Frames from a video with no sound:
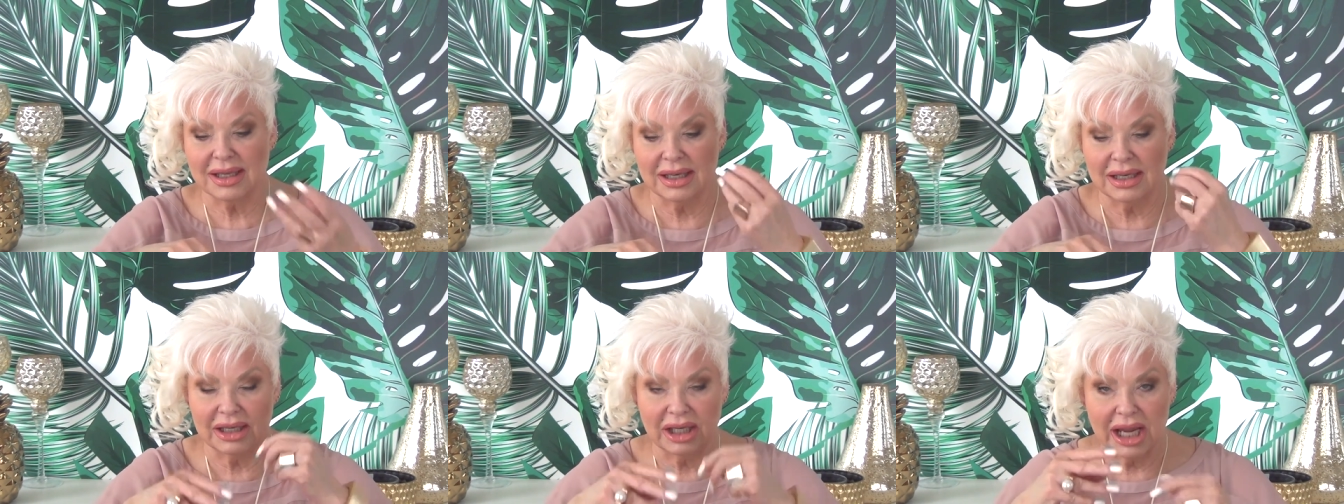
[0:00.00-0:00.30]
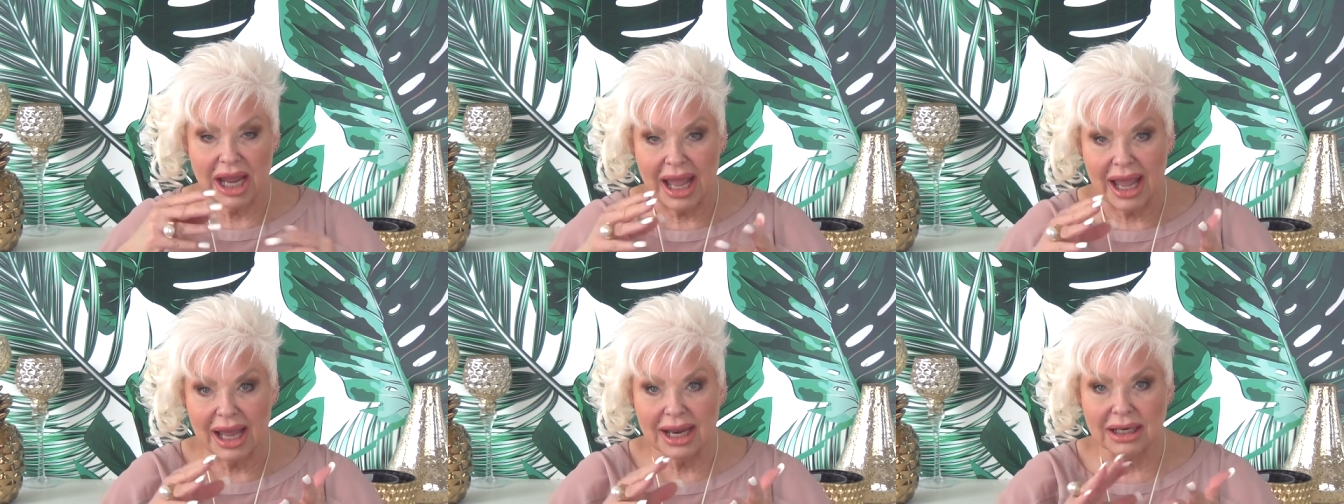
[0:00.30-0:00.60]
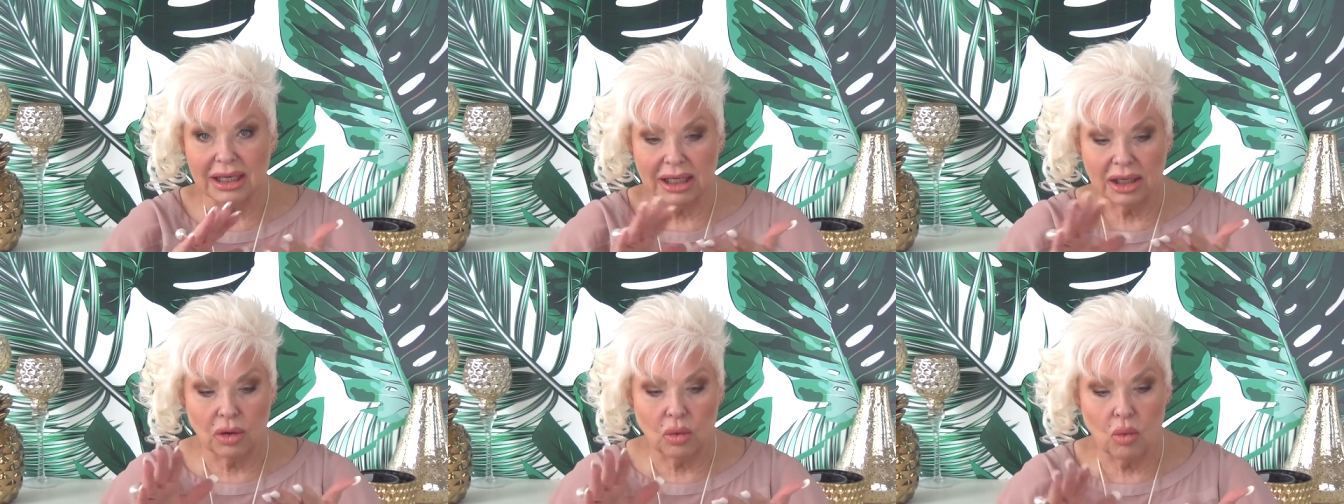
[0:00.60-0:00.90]
And you
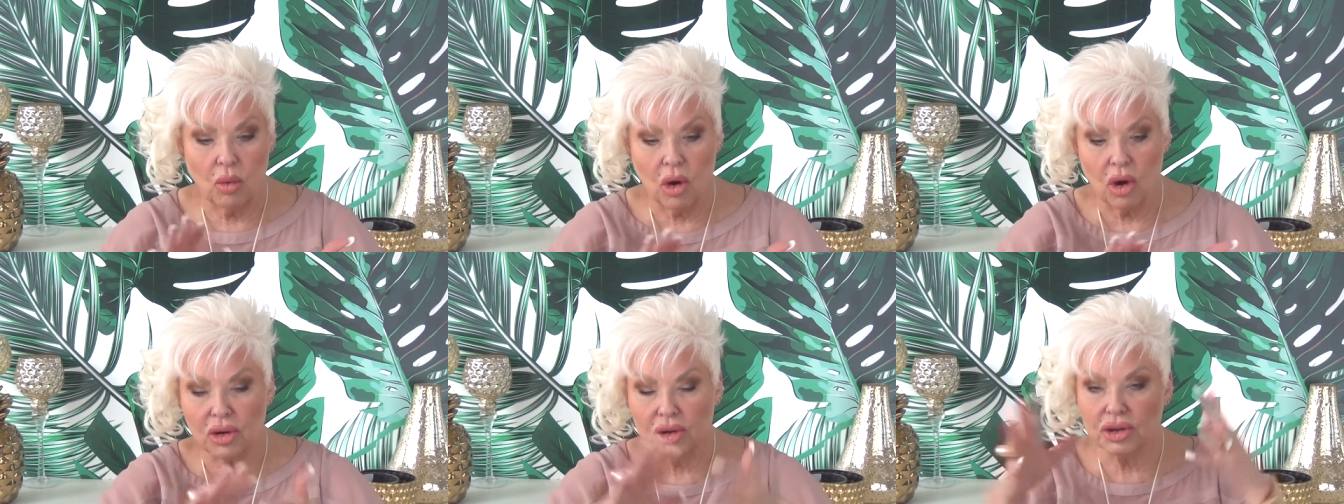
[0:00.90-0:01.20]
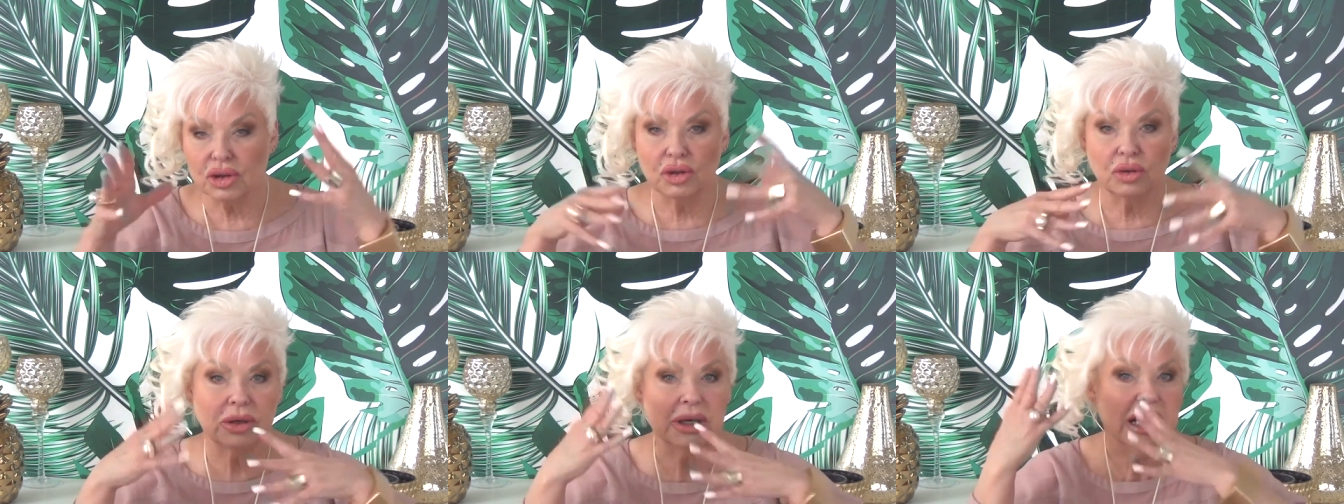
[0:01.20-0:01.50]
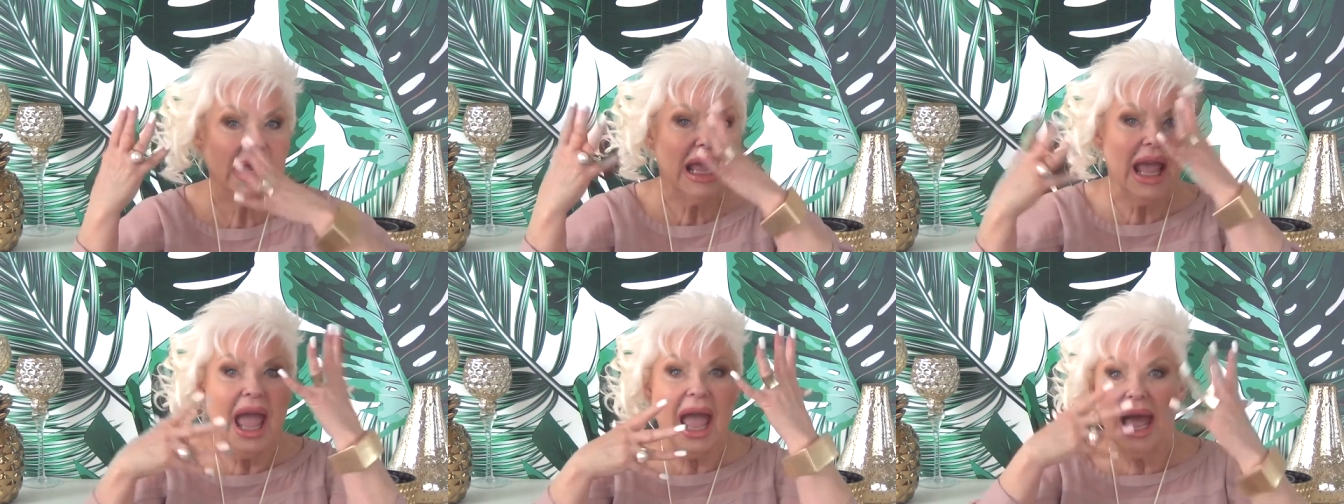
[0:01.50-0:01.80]
add a little water to
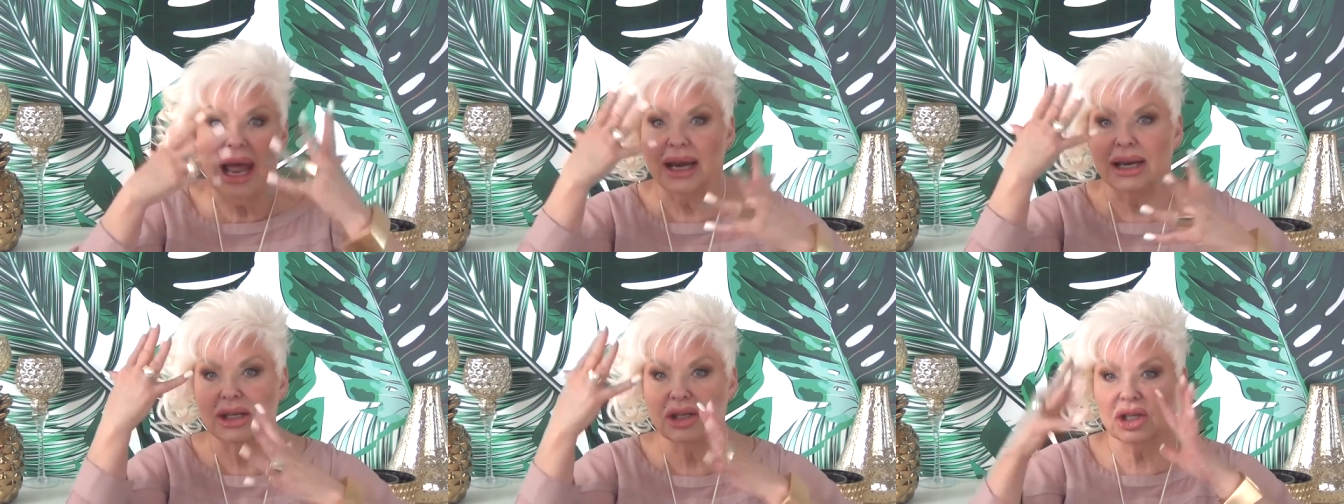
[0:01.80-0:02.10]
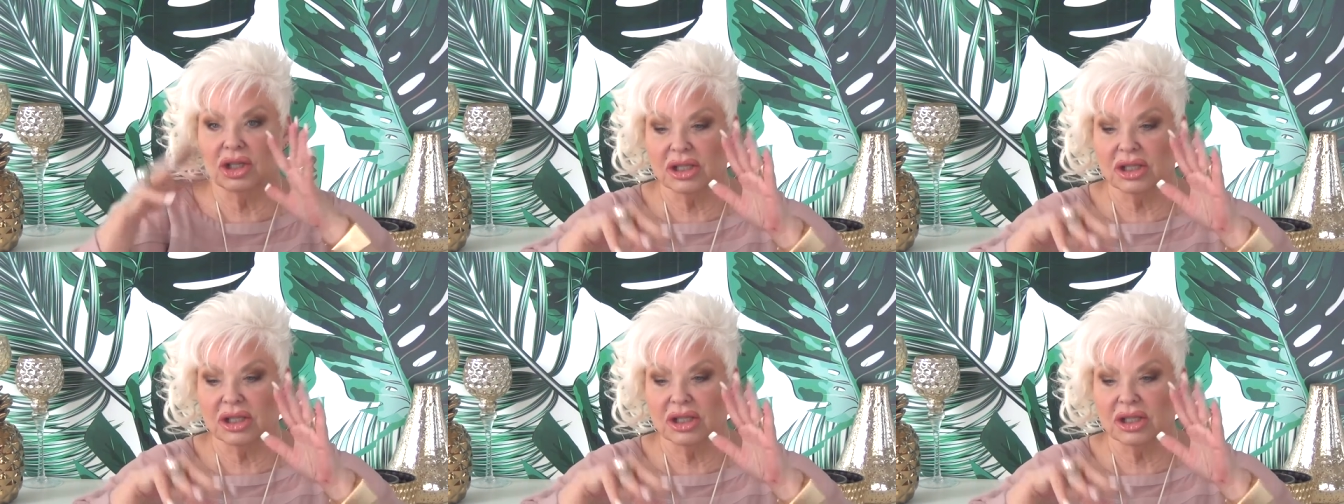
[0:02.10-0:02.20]
it, and it